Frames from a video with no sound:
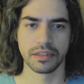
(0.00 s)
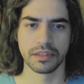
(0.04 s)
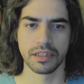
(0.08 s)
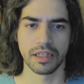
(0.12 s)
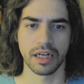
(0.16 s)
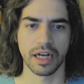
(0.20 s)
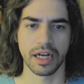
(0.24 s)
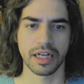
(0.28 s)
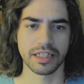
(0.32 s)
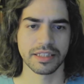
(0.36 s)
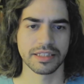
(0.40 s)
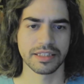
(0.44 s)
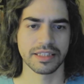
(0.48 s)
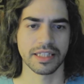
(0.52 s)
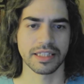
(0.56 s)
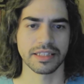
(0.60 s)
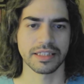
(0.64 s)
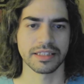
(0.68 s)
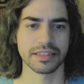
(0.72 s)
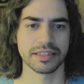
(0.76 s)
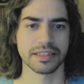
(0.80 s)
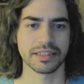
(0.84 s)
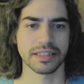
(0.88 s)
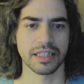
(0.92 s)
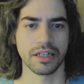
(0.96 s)
I just like to
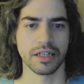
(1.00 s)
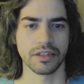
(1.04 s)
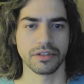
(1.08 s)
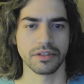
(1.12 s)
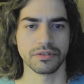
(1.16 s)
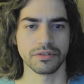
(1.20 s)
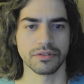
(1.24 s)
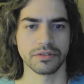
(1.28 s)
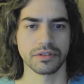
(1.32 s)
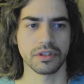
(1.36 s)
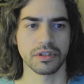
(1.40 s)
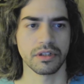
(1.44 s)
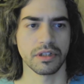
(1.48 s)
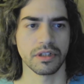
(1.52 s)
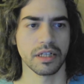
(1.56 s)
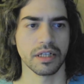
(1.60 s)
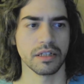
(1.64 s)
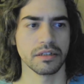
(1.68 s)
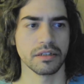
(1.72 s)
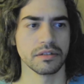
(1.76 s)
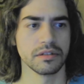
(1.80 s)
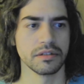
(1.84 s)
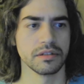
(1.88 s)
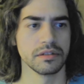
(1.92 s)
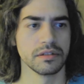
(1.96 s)
see how those turn
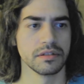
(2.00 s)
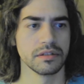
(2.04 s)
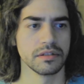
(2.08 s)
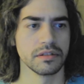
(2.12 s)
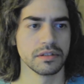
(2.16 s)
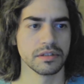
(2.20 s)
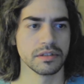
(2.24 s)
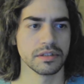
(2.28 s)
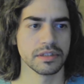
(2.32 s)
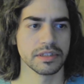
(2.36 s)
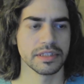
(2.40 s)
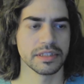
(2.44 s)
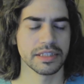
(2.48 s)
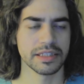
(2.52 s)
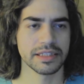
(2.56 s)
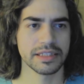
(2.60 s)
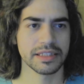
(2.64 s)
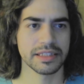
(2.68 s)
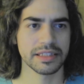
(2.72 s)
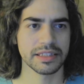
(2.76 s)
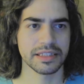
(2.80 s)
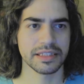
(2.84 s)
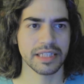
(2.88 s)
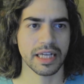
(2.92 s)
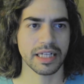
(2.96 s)
out. This
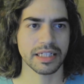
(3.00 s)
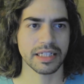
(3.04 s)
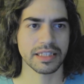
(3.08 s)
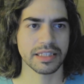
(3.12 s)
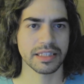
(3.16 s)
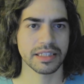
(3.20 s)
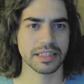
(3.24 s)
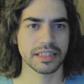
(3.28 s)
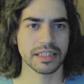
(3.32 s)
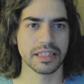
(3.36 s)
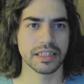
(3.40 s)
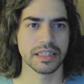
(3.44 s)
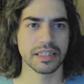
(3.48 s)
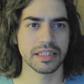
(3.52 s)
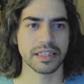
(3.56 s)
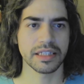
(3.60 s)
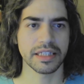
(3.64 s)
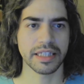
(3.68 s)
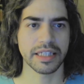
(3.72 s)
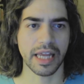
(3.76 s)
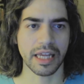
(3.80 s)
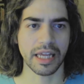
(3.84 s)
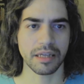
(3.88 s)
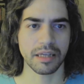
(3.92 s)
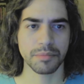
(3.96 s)
is actually a
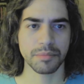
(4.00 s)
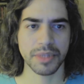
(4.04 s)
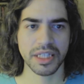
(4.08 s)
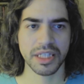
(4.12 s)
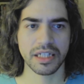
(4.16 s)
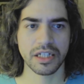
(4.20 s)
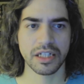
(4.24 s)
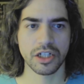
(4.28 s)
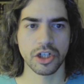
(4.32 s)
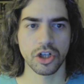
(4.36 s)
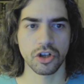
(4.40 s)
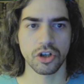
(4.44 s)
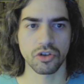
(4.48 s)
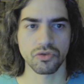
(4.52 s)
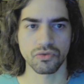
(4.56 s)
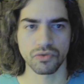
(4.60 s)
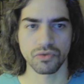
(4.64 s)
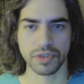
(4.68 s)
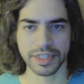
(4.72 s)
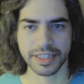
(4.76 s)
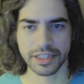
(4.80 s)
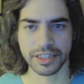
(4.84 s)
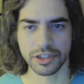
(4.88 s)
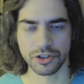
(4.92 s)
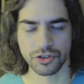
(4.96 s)
gaming
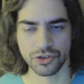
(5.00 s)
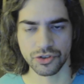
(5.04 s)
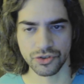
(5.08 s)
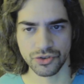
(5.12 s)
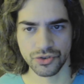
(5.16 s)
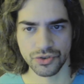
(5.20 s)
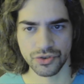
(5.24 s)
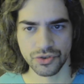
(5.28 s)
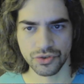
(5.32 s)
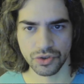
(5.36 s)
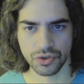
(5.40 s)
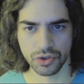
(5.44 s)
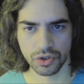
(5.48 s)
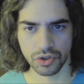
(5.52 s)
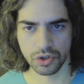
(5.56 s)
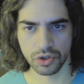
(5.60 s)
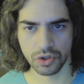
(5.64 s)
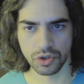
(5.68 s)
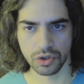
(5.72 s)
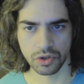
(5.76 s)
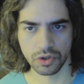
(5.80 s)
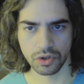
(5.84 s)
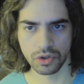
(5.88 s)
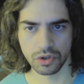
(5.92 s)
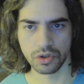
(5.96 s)
careers
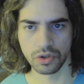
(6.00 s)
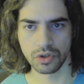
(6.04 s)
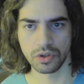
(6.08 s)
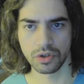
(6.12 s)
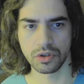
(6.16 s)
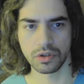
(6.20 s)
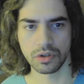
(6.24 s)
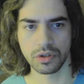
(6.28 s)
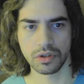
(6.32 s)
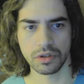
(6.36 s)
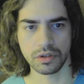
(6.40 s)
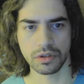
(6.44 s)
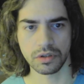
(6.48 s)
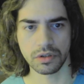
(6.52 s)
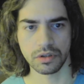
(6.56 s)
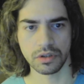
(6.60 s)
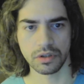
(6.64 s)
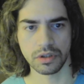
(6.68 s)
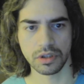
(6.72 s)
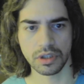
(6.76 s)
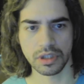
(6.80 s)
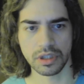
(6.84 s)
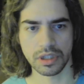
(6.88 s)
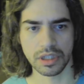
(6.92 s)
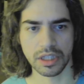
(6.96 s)
uh,
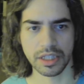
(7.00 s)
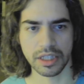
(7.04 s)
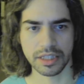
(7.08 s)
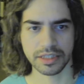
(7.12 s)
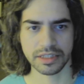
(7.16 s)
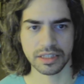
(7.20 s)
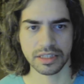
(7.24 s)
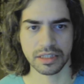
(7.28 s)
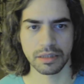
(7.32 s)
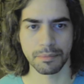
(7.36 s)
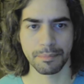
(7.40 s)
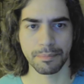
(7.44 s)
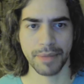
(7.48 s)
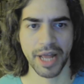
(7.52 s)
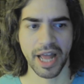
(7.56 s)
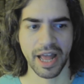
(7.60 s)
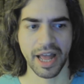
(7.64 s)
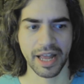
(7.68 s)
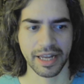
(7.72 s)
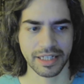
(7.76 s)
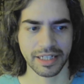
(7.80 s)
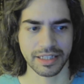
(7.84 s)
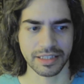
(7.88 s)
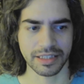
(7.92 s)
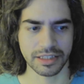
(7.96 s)
LUT
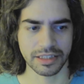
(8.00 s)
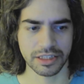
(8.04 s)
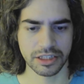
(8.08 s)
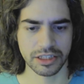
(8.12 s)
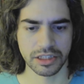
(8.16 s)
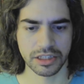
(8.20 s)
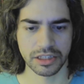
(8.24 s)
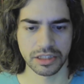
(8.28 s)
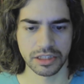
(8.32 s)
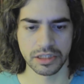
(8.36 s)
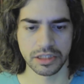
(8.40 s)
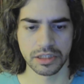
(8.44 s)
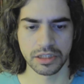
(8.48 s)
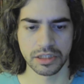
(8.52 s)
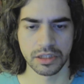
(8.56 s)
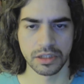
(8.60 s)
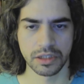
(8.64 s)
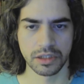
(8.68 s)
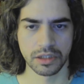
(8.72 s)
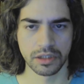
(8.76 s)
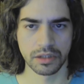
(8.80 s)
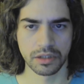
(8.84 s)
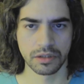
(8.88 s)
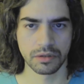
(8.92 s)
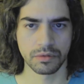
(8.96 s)
package.
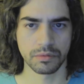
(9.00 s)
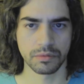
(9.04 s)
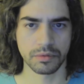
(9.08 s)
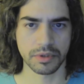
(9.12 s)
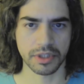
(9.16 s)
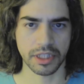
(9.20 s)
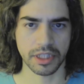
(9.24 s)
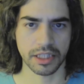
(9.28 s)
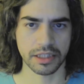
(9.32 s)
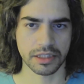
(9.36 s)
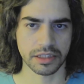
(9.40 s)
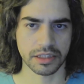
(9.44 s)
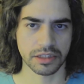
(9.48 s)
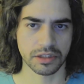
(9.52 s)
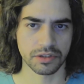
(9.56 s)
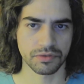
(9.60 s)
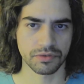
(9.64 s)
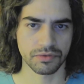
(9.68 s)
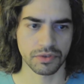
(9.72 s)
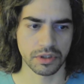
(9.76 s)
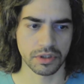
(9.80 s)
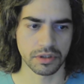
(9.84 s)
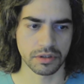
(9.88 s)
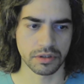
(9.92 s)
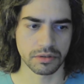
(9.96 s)
We got this
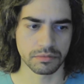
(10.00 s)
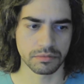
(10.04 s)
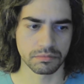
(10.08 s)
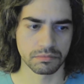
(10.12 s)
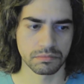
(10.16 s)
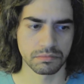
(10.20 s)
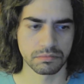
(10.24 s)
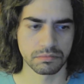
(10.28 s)
from,